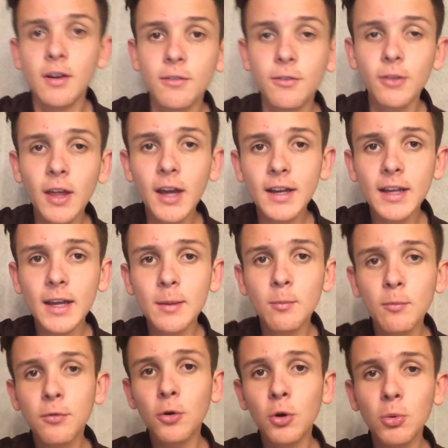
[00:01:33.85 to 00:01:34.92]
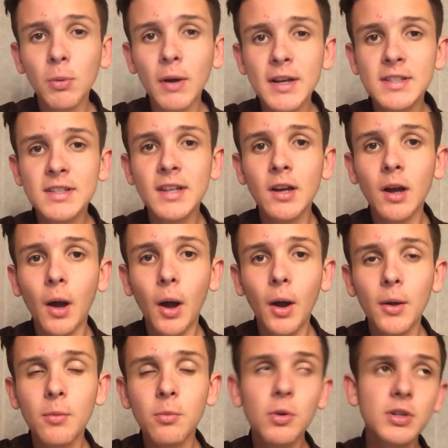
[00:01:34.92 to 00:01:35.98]
For that game, for a rating,
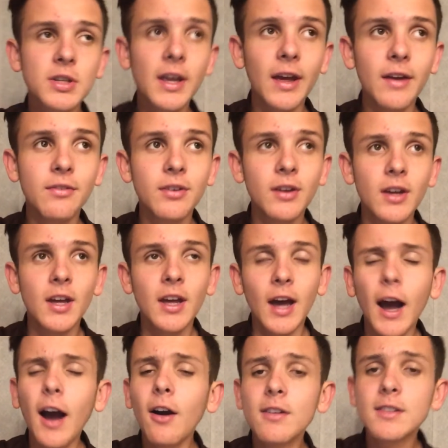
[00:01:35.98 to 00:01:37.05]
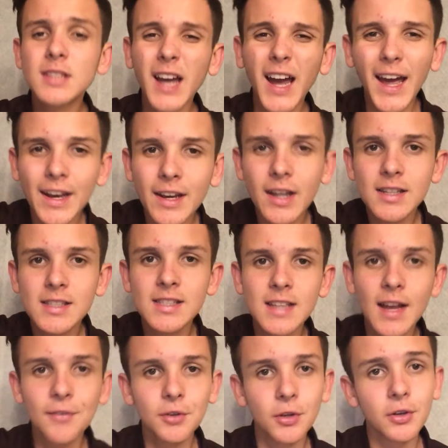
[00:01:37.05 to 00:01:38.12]
I would give out of 10 a
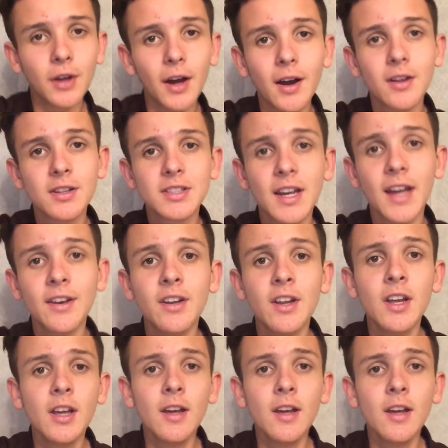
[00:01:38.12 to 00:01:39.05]
7 out of 10.